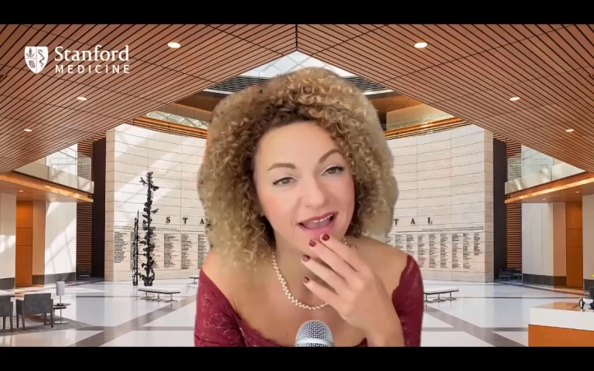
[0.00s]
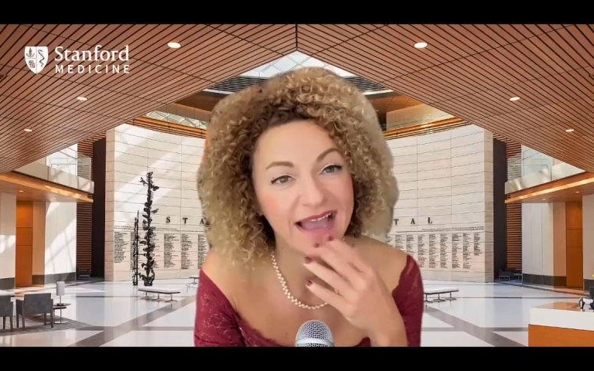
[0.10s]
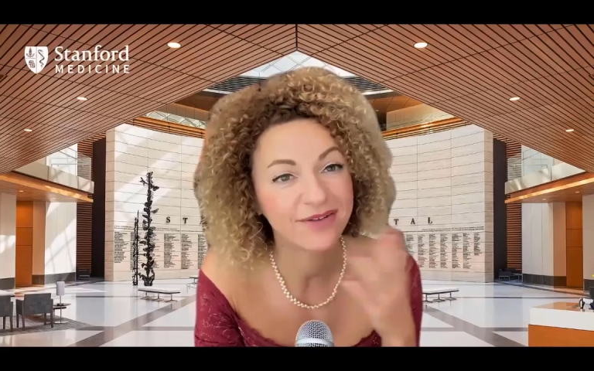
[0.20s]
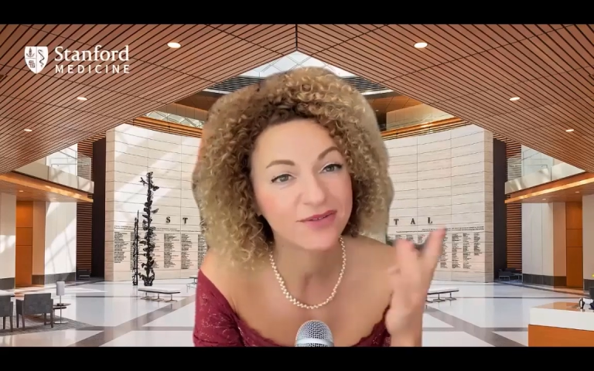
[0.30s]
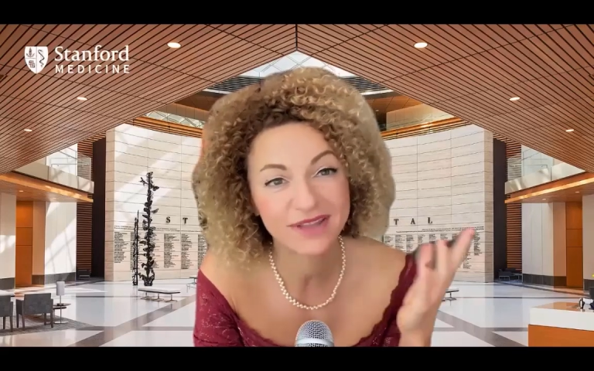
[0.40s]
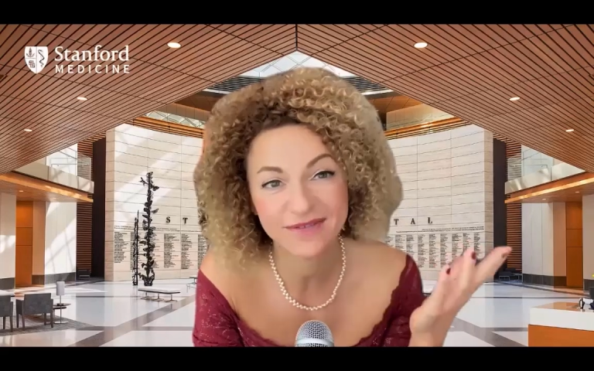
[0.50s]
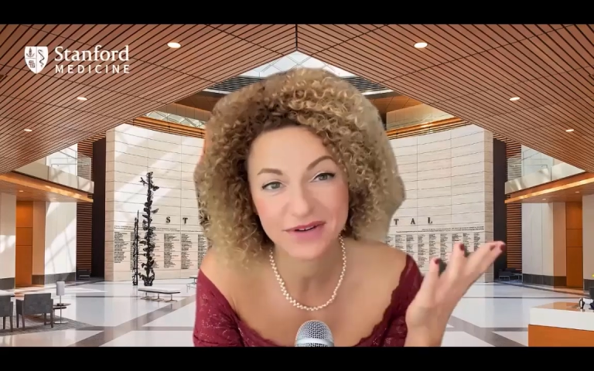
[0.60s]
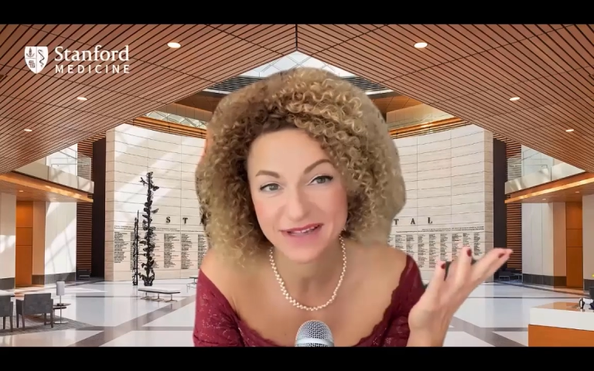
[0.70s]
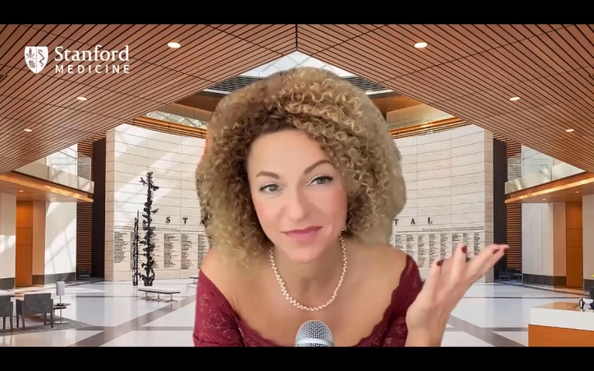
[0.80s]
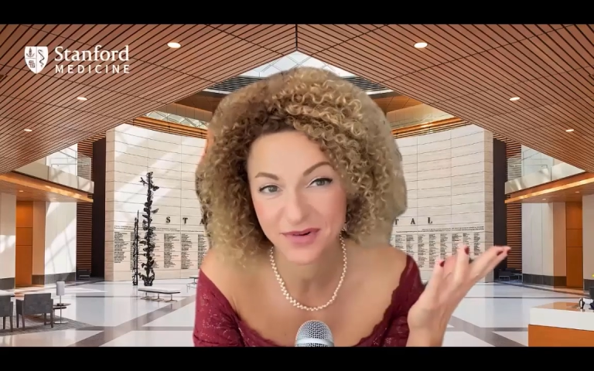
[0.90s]
I don't think, for
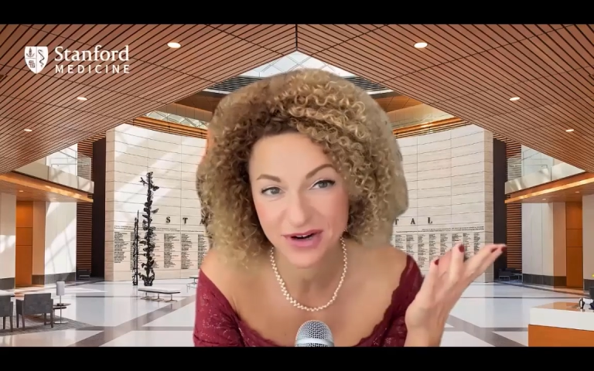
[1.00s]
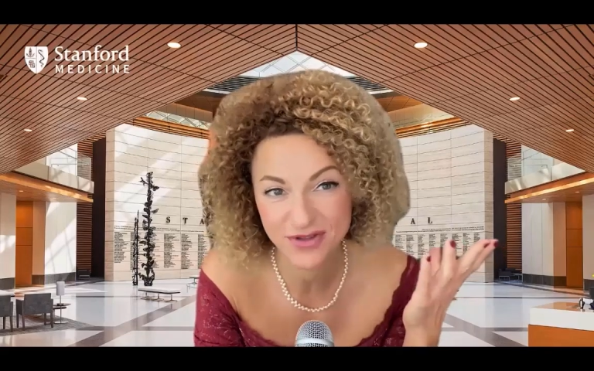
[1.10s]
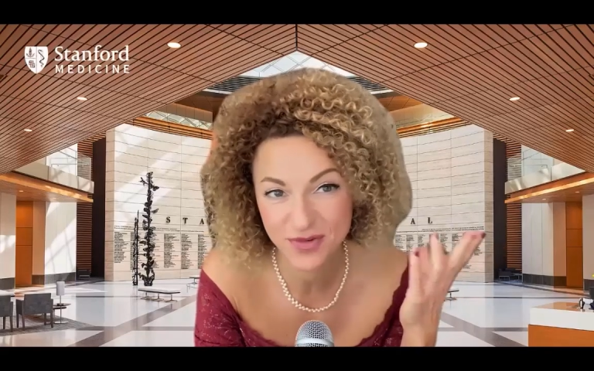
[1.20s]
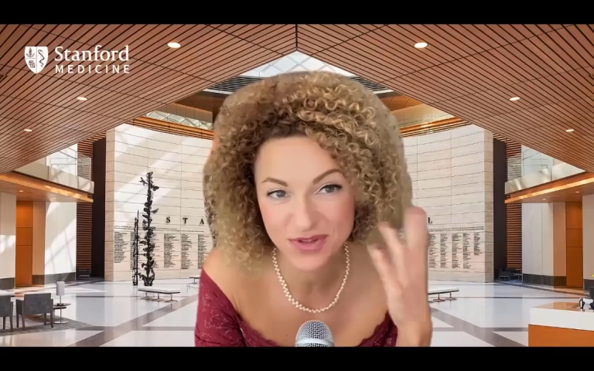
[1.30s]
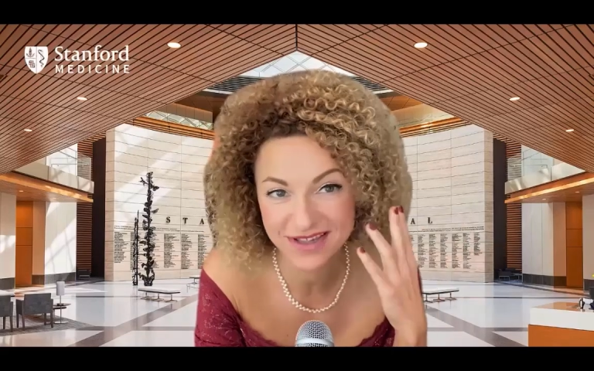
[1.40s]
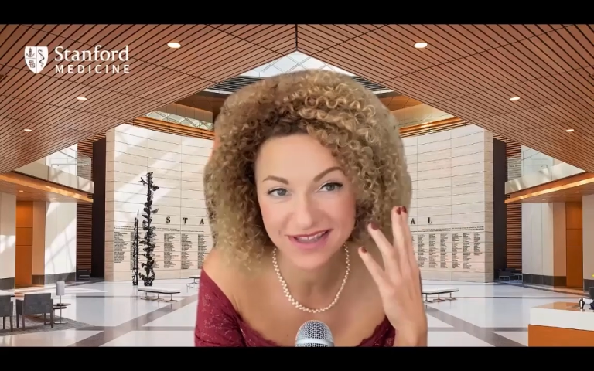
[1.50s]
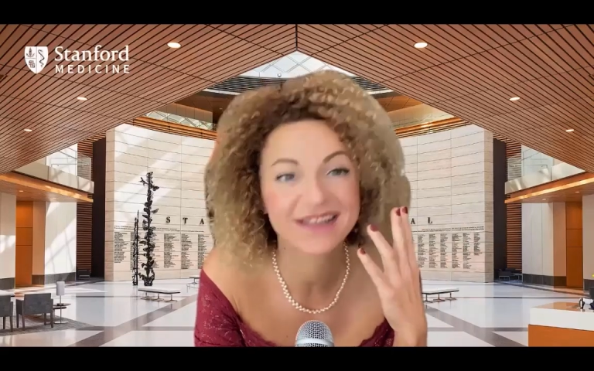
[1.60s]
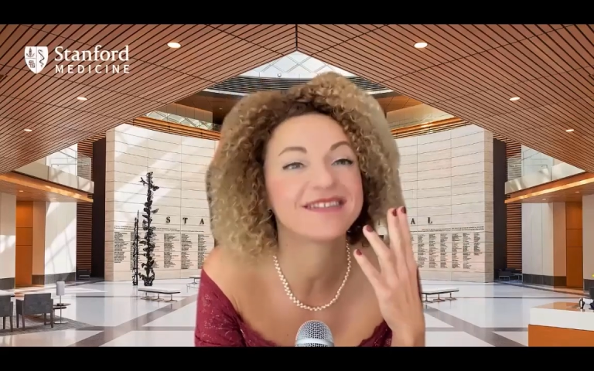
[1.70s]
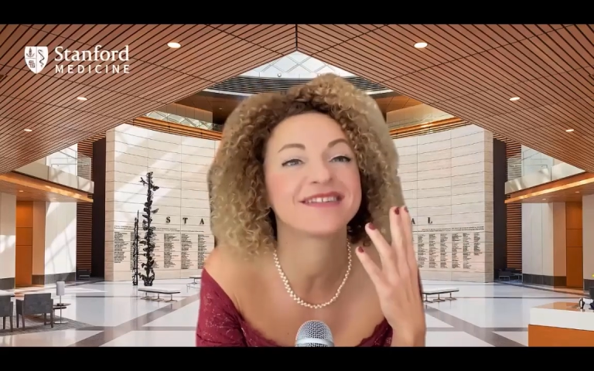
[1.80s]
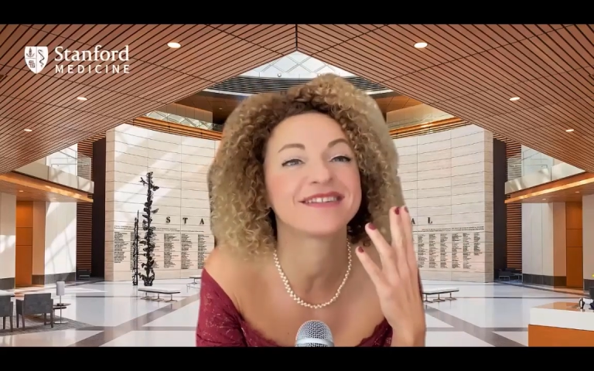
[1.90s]
example, orange juice is
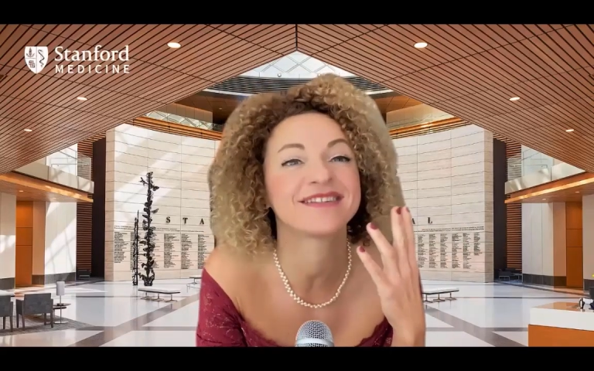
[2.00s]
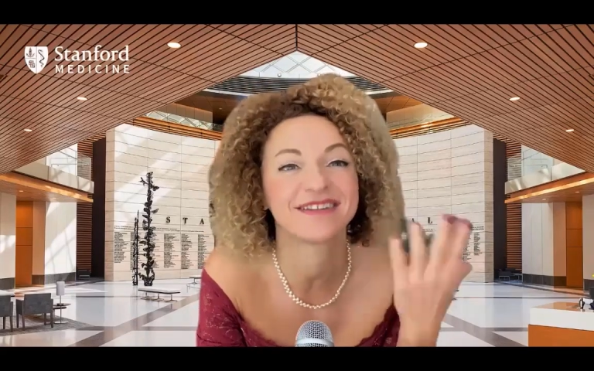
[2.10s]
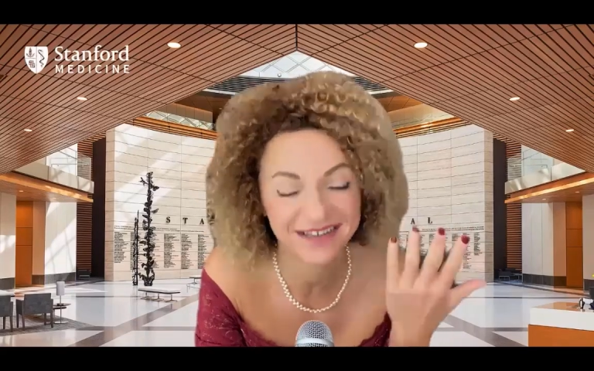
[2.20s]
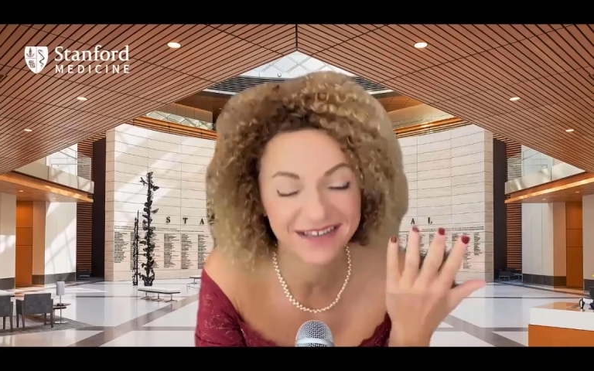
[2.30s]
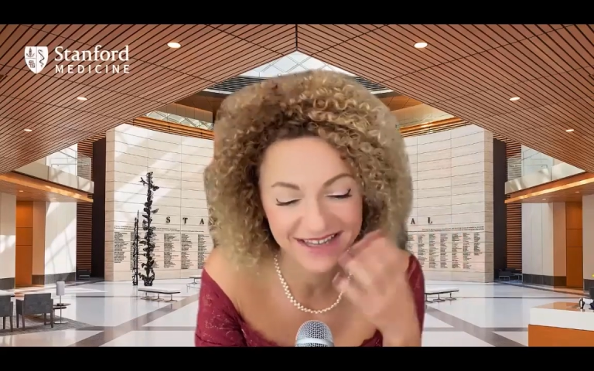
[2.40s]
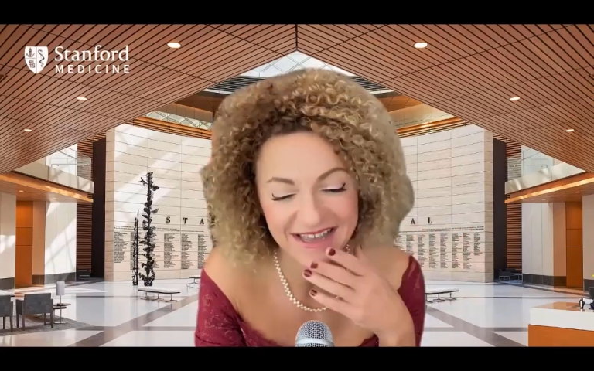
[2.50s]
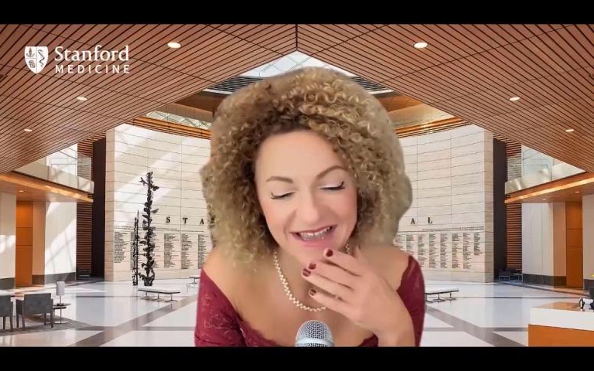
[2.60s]
necessarily,